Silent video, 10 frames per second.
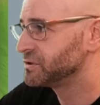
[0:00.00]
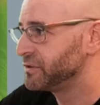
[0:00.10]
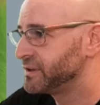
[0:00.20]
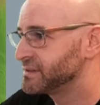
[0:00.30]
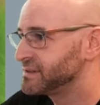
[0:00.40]

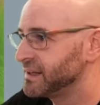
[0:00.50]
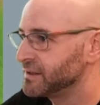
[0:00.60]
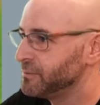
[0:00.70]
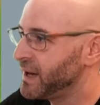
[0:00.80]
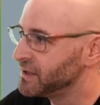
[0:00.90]
things like
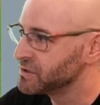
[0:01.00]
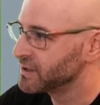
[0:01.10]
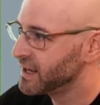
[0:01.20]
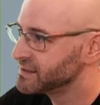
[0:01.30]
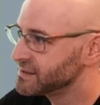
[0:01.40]
you manage your
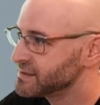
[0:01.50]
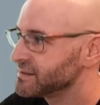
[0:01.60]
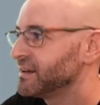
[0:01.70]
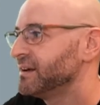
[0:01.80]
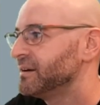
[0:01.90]
guests
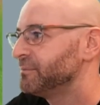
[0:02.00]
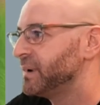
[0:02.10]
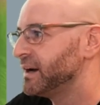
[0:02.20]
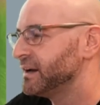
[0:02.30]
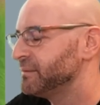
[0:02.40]

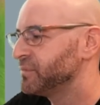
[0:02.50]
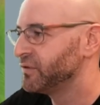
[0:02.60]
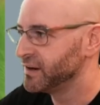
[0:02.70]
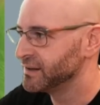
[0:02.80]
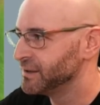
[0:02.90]
by
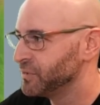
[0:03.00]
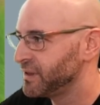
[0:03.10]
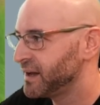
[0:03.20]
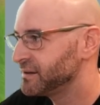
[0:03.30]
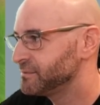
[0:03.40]
providing them with
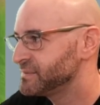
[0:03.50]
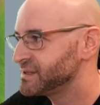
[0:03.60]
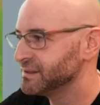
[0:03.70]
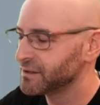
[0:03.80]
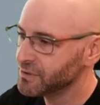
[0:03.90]
items
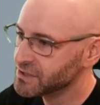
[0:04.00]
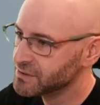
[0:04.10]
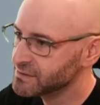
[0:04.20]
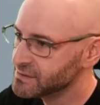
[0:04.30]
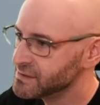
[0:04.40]
and
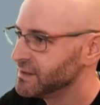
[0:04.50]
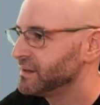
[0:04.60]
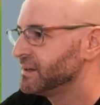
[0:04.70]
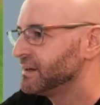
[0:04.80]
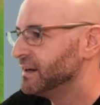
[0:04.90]
decorations.
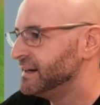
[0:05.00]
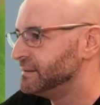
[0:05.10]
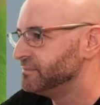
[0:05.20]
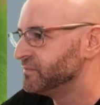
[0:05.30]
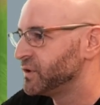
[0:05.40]

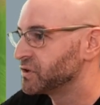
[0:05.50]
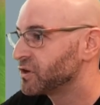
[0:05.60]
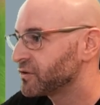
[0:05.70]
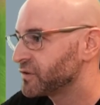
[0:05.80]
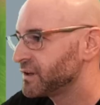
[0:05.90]
You have to
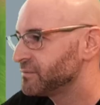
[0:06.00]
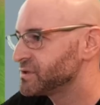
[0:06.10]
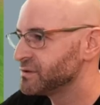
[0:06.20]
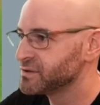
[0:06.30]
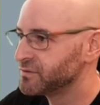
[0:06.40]
cook for them, so
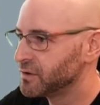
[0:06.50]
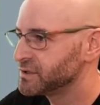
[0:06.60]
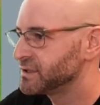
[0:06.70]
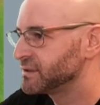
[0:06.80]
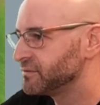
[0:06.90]
there's
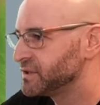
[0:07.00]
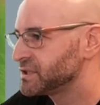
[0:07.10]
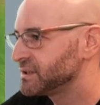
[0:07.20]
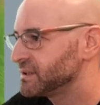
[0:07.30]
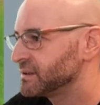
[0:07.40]
foraging and
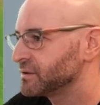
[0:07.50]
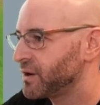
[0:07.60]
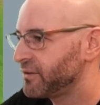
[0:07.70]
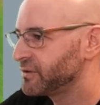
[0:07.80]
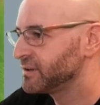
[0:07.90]
fishing and
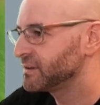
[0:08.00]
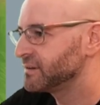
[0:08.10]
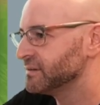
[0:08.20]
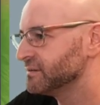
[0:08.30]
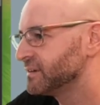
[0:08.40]
crafting,
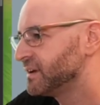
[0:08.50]
and